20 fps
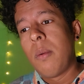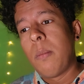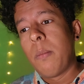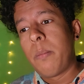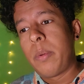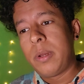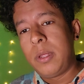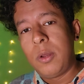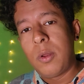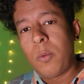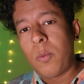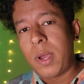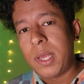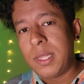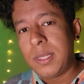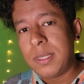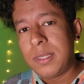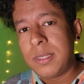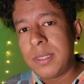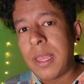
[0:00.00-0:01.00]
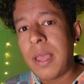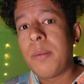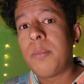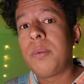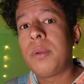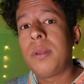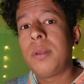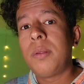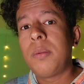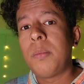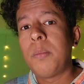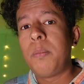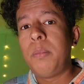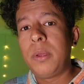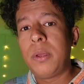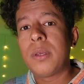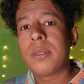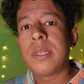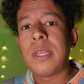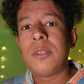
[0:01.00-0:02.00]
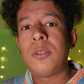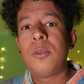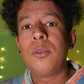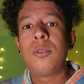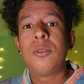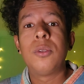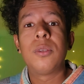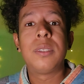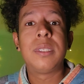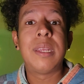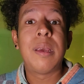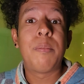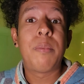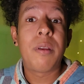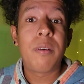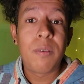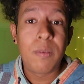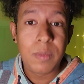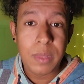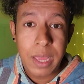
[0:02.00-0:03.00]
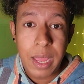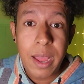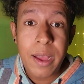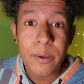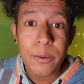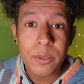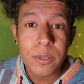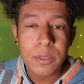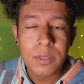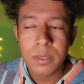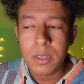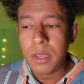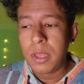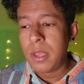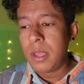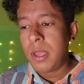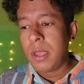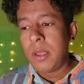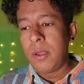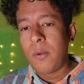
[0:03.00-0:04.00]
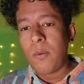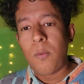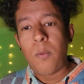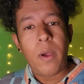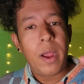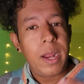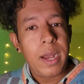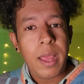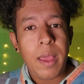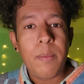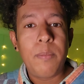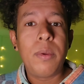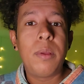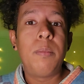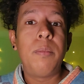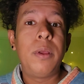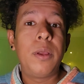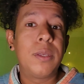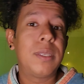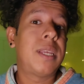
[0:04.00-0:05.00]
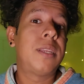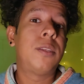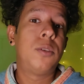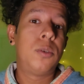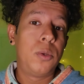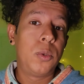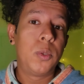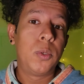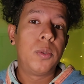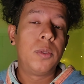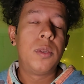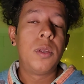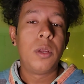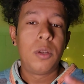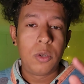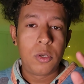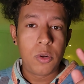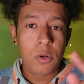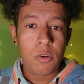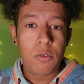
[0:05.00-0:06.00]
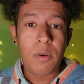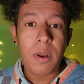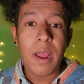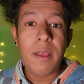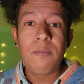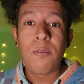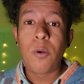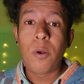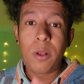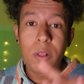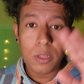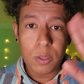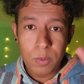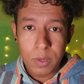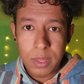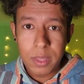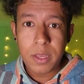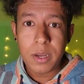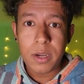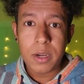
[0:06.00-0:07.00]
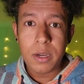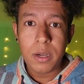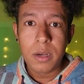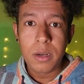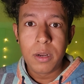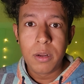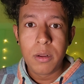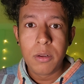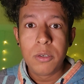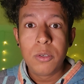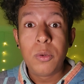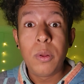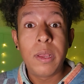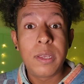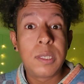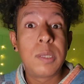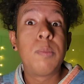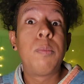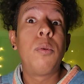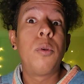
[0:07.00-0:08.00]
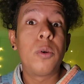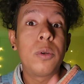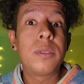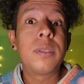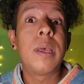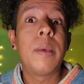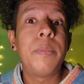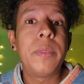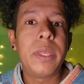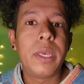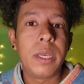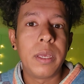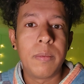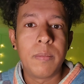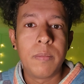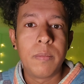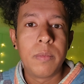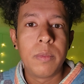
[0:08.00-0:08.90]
But you know why this has happened? Because I choose to step out from the house. Why it happened? Because I choose to drive all the way there to explore something.